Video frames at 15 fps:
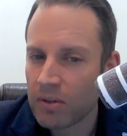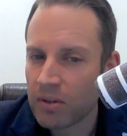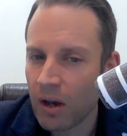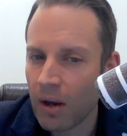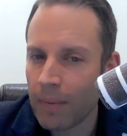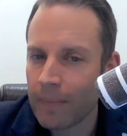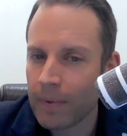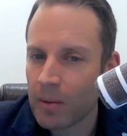
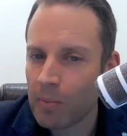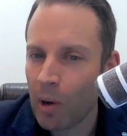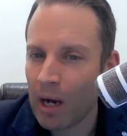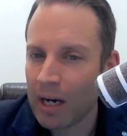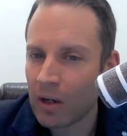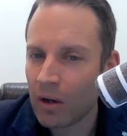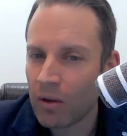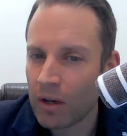So
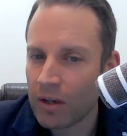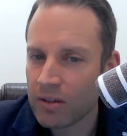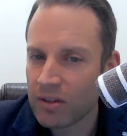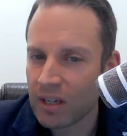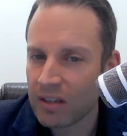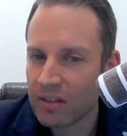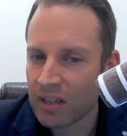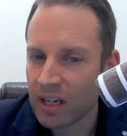combining all those
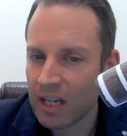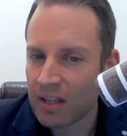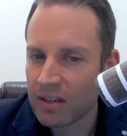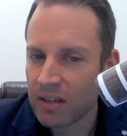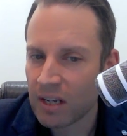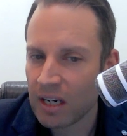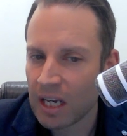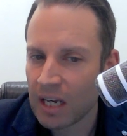things together
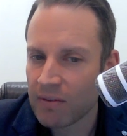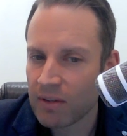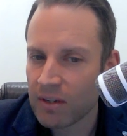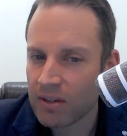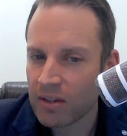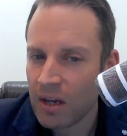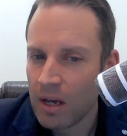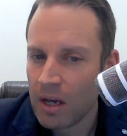is going to give
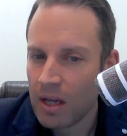us